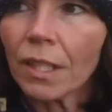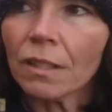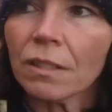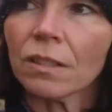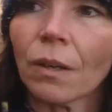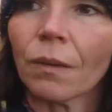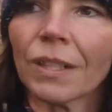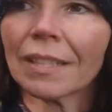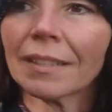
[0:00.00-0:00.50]

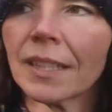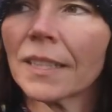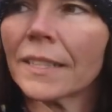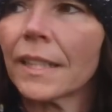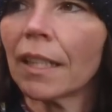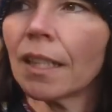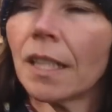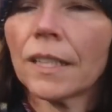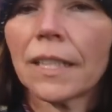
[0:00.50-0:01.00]
So I
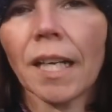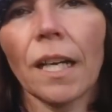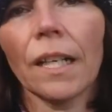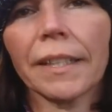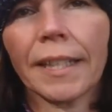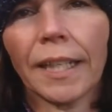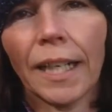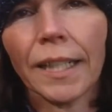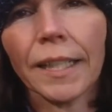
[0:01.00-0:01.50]
said, yeah,
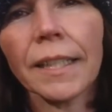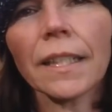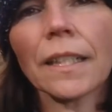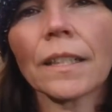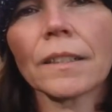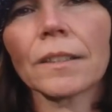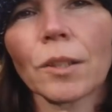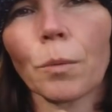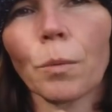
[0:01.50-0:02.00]
okay.
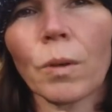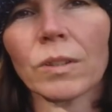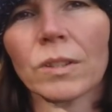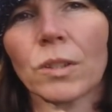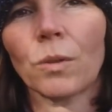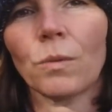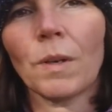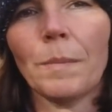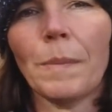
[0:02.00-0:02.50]
So what's
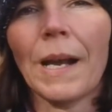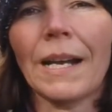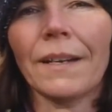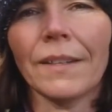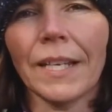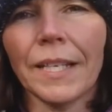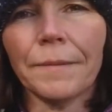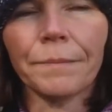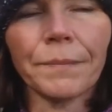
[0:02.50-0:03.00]
it all
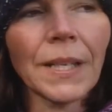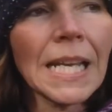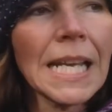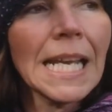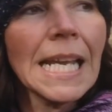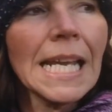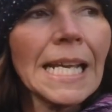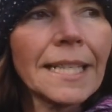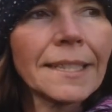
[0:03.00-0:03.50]
about then?
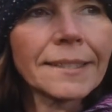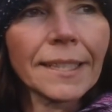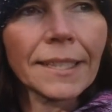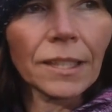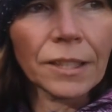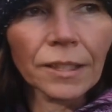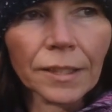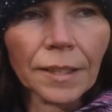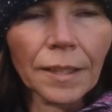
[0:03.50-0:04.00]
He said,
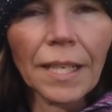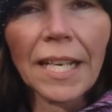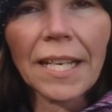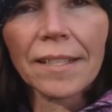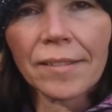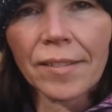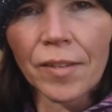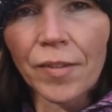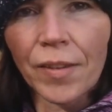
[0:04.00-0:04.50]
look,
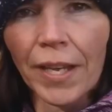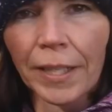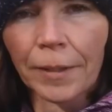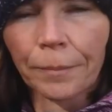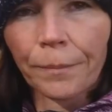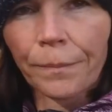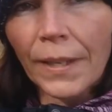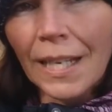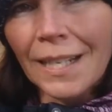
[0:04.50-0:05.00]
here's the thing.
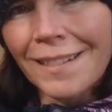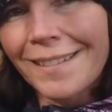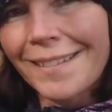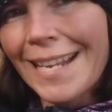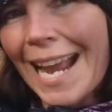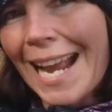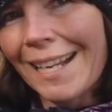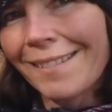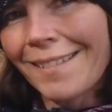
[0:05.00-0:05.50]

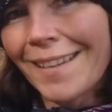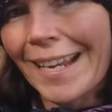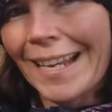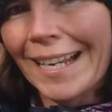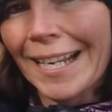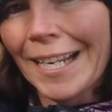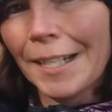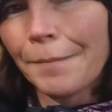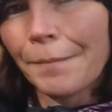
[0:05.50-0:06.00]
Down
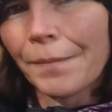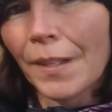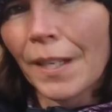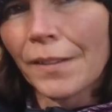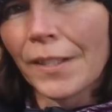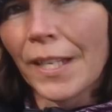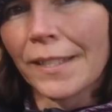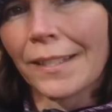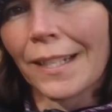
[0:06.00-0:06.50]
there,
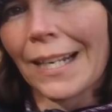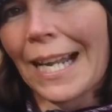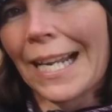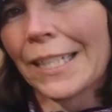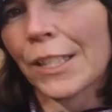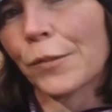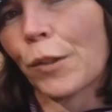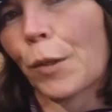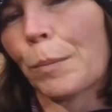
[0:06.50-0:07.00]
there's a
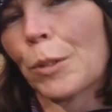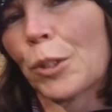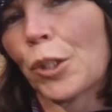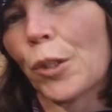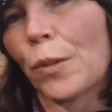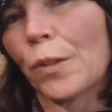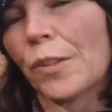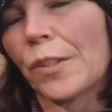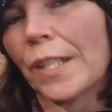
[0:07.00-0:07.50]
land of
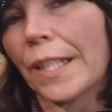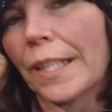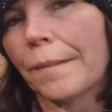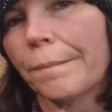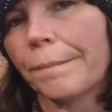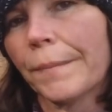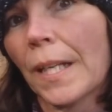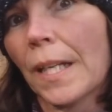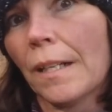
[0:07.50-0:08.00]
opportunity,
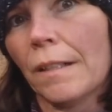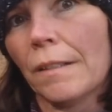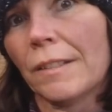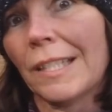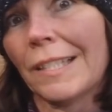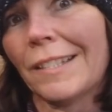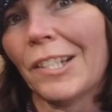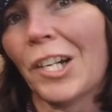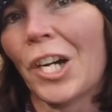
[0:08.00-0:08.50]

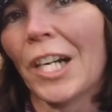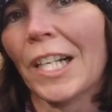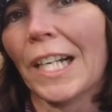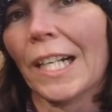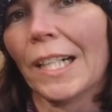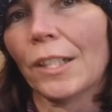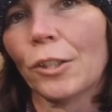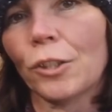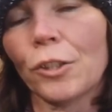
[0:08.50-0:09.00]

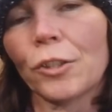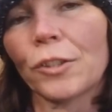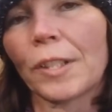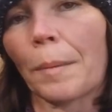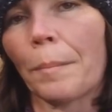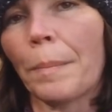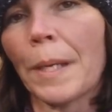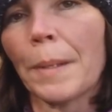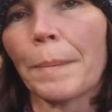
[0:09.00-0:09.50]
desire.
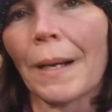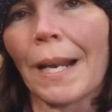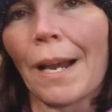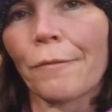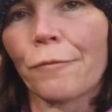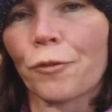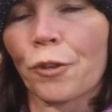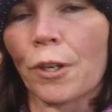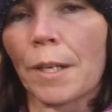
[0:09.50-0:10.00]
Some people
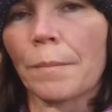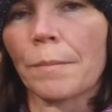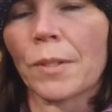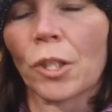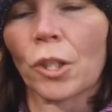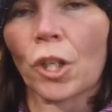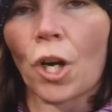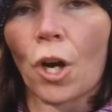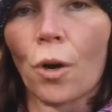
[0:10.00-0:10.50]
have
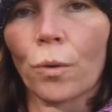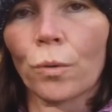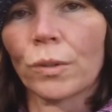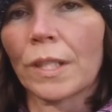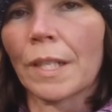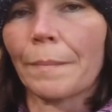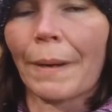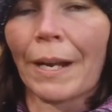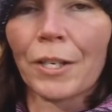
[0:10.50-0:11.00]
dreams,
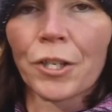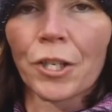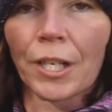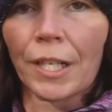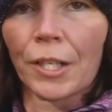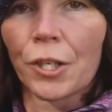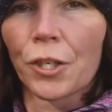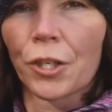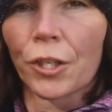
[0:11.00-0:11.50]
goals,
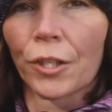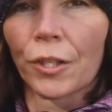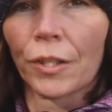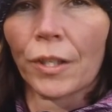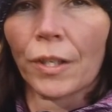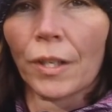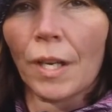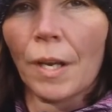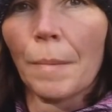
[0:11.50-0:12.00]
imagination,
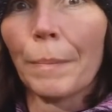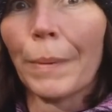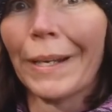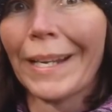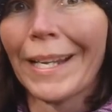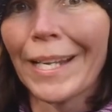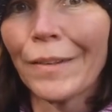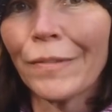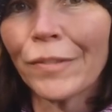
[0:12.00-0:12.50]

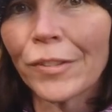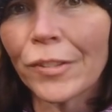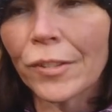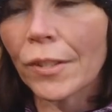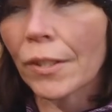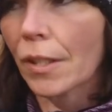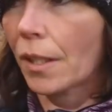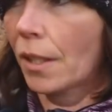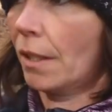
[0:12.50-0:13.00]

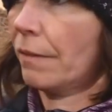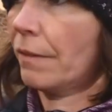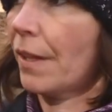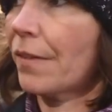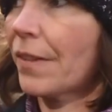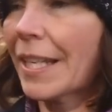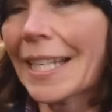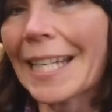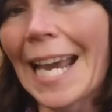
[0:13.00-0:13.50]
beliefs
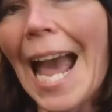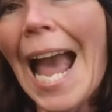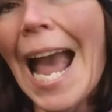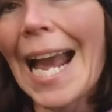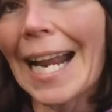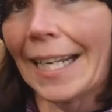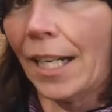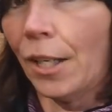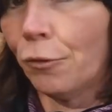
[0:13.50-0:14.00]
that they
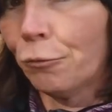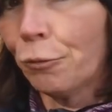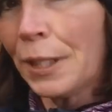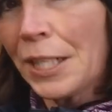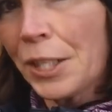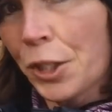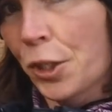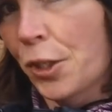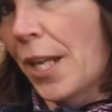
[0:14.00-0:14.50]
can
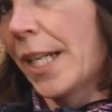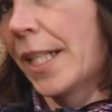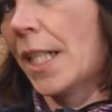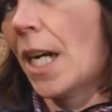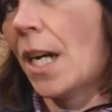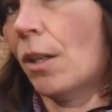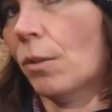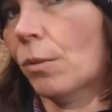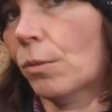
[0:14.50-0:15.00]
reach their
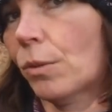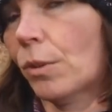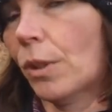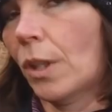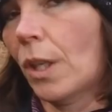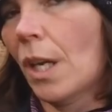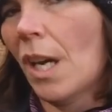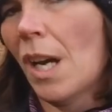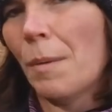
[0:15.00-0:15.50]
goals.
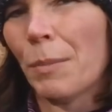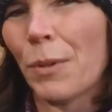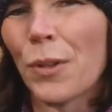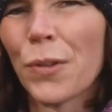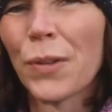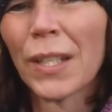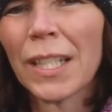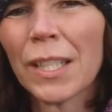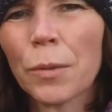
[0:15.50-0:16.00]
But
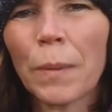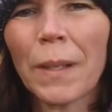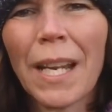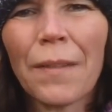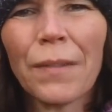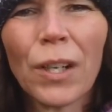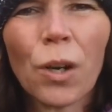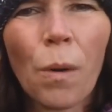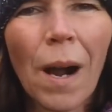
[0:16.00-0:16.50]
the thing is, we
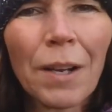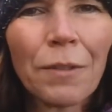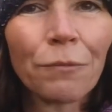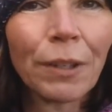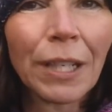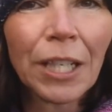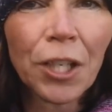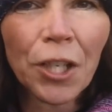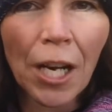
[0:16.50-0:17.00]
never quite
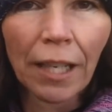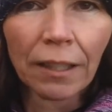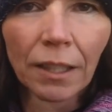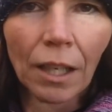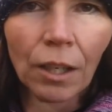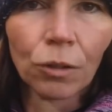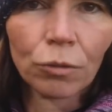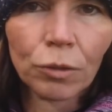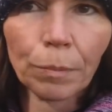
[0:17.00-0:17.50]
reach our
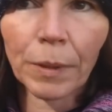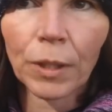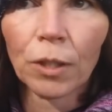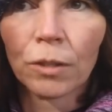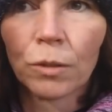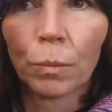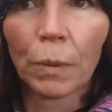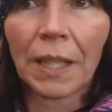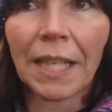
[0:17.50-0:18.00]
goals
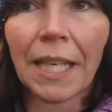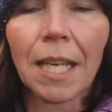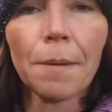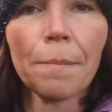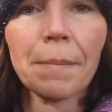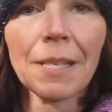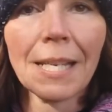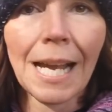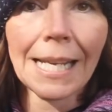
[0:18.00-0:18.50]
because we
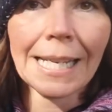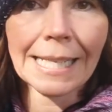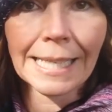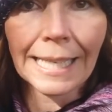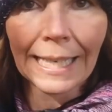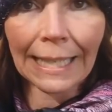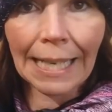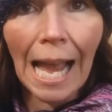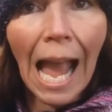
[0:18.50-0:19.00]
keep
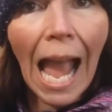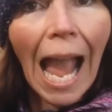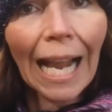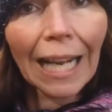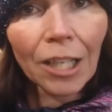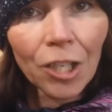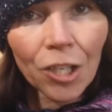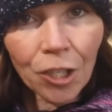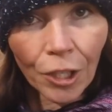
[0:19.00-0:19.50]
taking
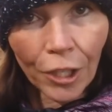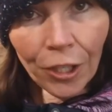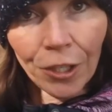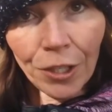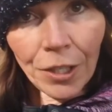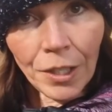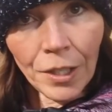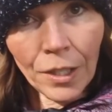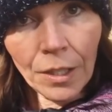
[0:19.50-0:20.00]

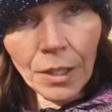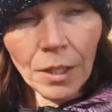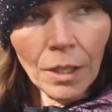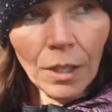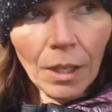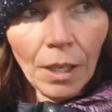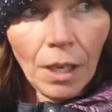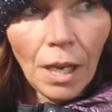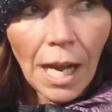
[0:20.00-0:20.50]
action
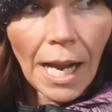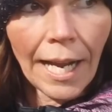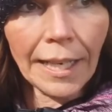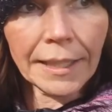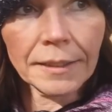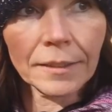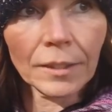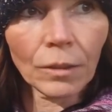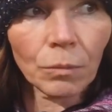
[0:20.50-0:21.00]

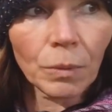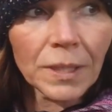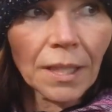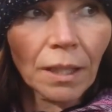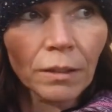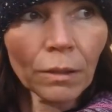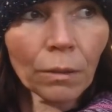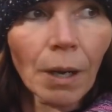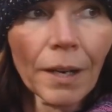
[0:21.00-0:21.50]
and we
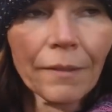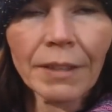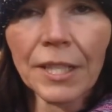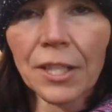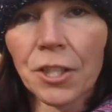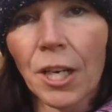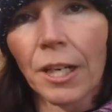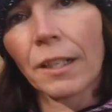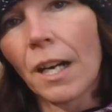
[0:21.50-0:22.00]
don't quite
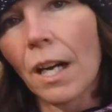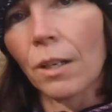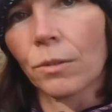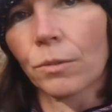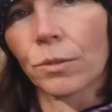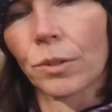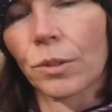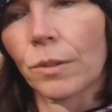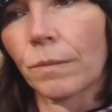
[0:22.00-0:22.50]
reach our
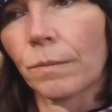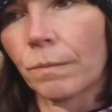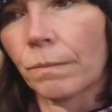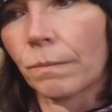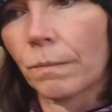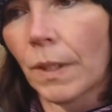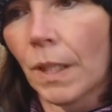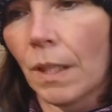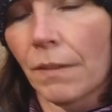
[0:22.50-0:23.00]
goals.
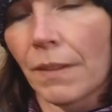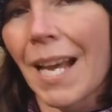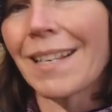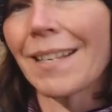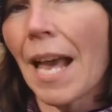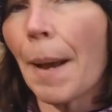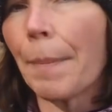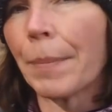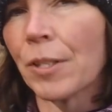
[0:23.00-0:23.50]

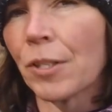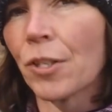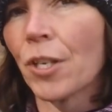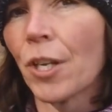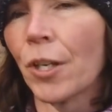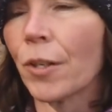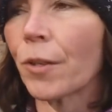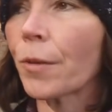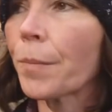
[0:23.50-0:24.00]
That's happened
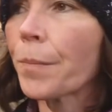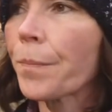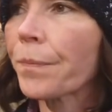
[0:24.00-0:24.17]
too.